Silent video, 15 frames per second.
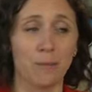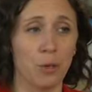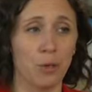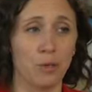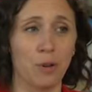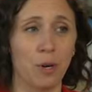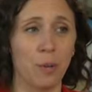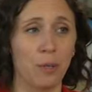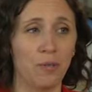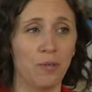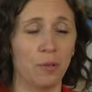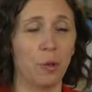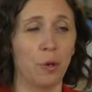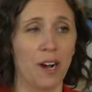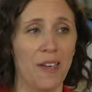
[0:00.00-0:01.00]
most notably
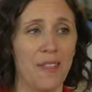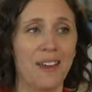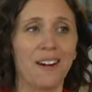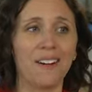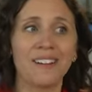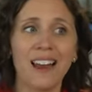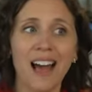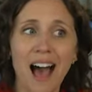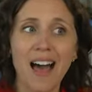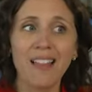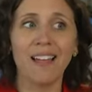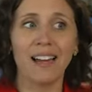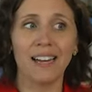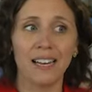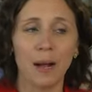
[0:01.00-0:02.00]
Florida, that are not
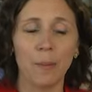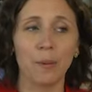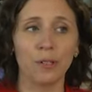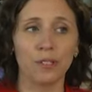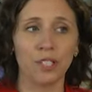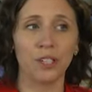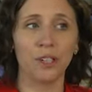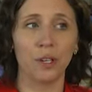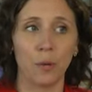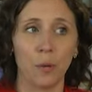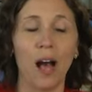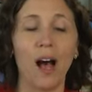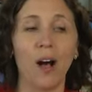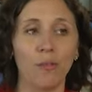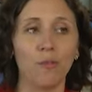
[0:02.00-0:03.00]
lining up particularly
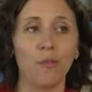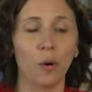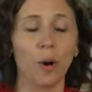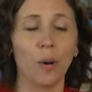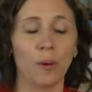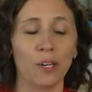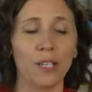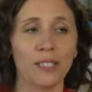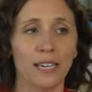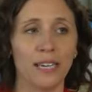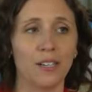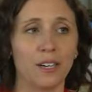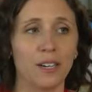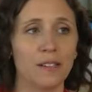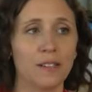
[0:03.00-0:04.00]
well for Bernie
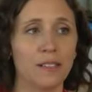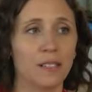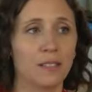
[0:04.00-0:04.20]
Sanders.